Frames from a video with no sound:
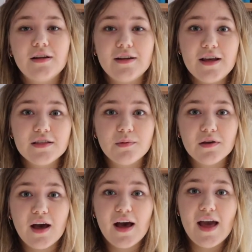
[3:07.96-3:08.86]
The next
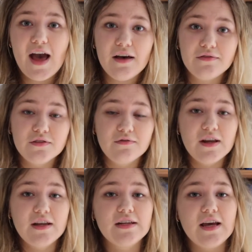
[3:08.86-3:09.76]
book I have to
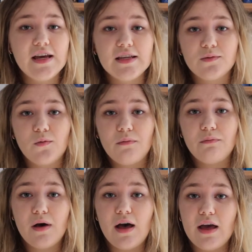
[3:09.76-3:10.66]
read is one
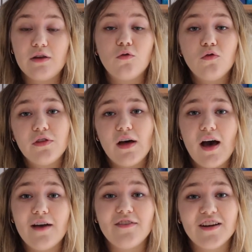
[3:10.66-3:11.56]
by an author
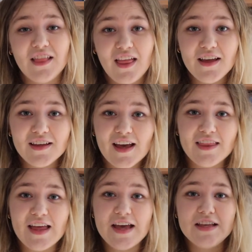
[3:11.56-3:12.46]
I really like,
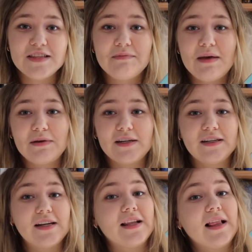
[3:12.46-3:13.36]
and that is Maybe in
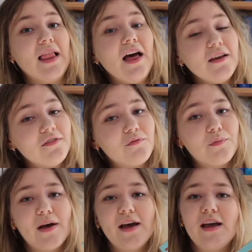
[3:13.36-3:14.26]
Another Life
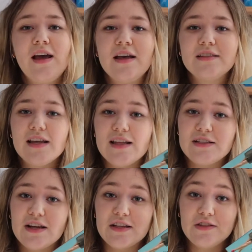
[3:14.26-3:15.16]
by Taylor
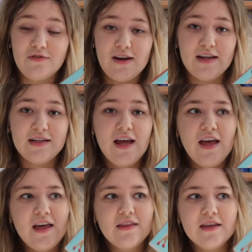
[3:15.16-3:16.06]
Jenkins Reid.
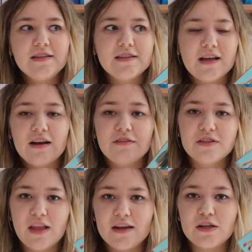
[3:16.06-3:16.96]
This is a kind of
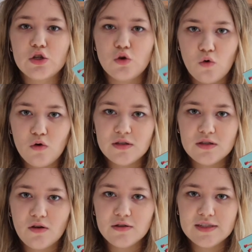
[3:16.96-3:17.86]
sliding doors
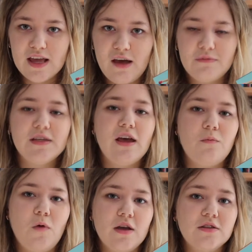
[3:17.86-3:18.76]
concept in
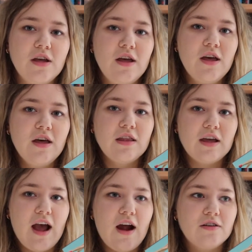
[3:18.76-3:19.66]
which the
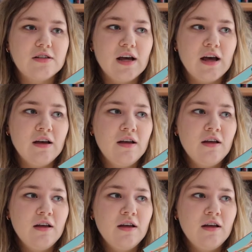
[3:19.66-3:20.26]
character